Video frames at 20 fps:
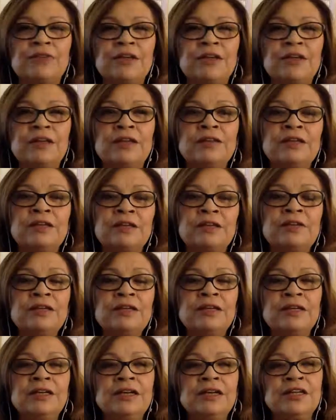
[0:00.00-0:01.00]
that there.
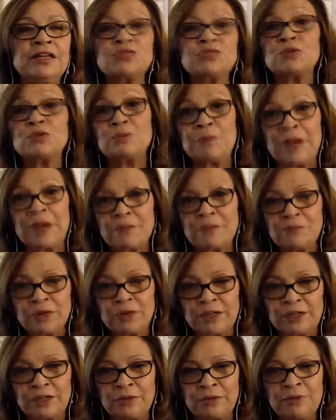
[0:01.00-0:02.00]
It's with BAM
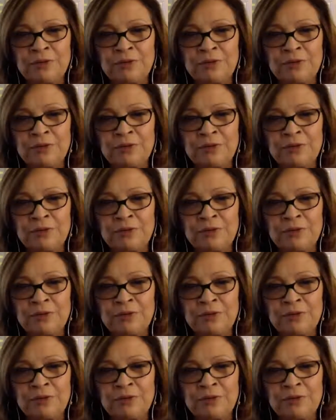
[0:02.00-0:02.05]
Radio,